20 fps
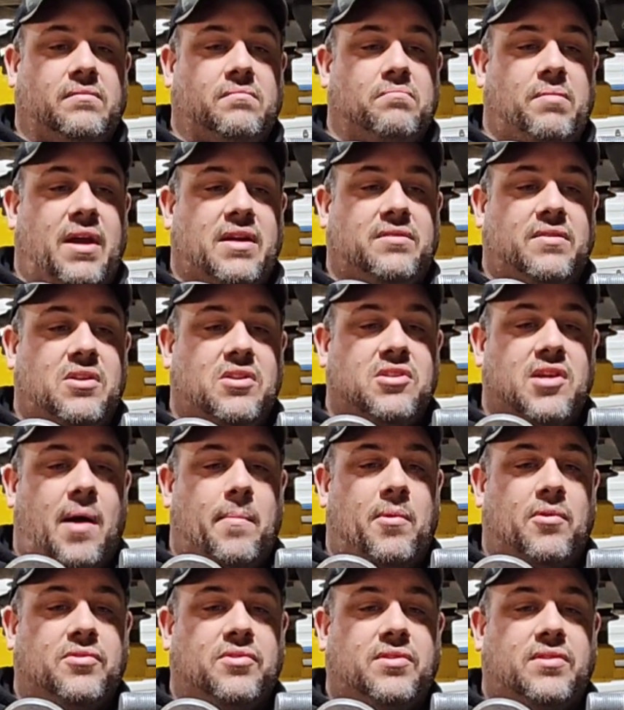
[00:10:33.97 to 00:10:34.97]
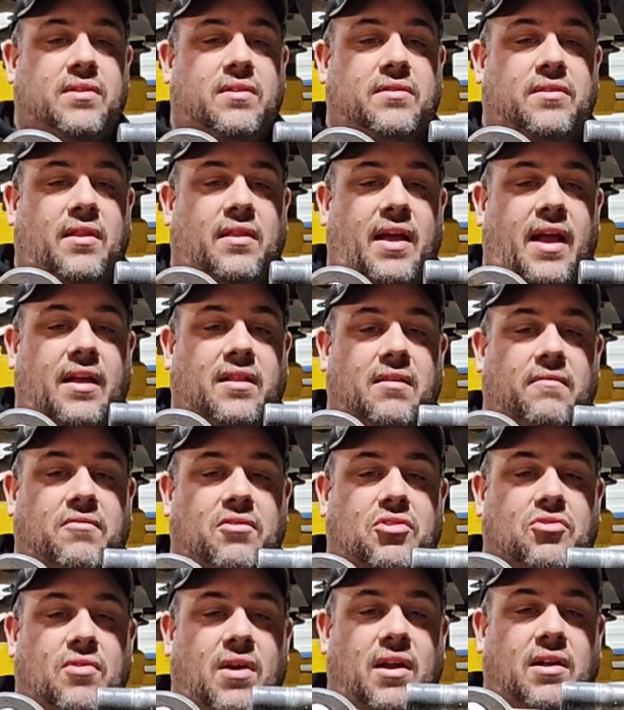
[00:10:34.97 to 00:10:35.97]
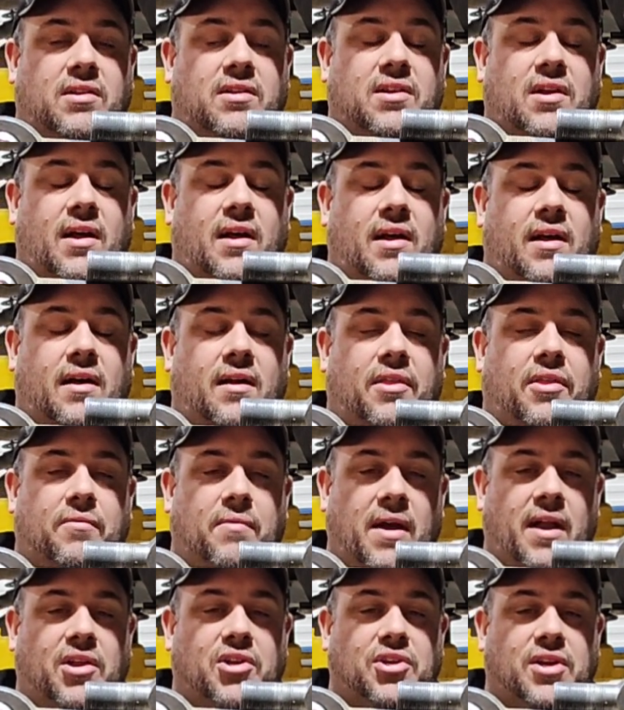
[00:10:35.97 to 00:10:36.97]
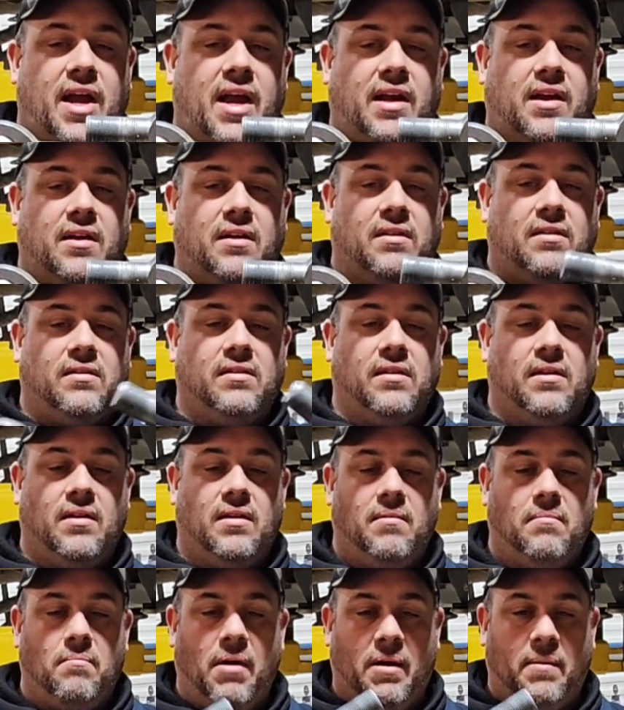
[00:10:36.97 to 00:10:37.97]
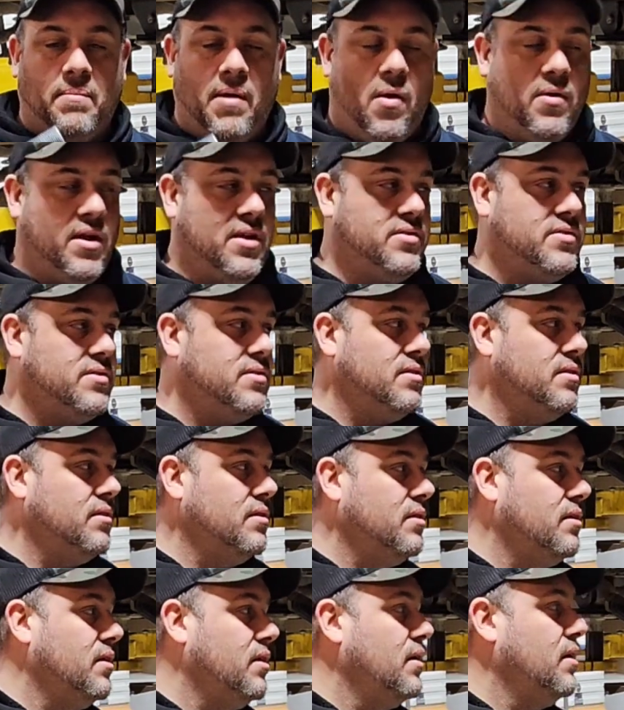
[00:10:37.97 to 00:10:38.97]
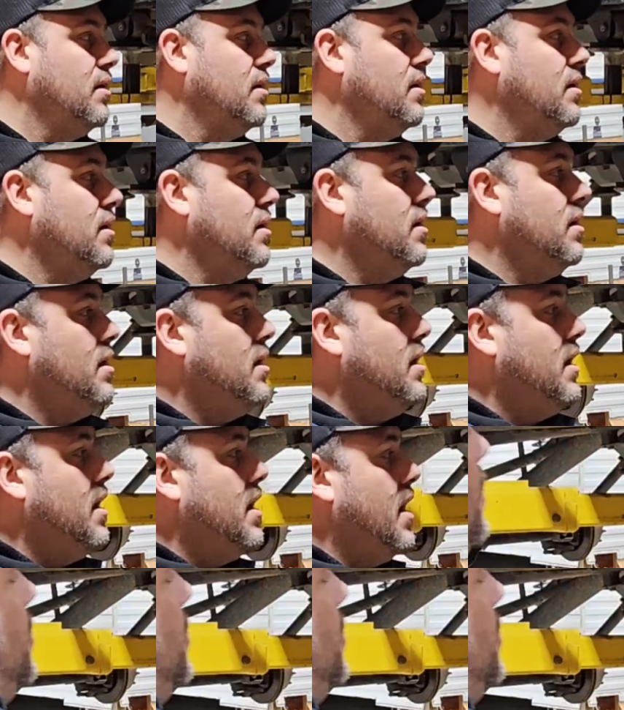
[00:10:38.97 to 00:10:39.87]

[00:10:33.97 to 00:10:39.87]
basically doubles the length of the threaded shank. Big bonus. The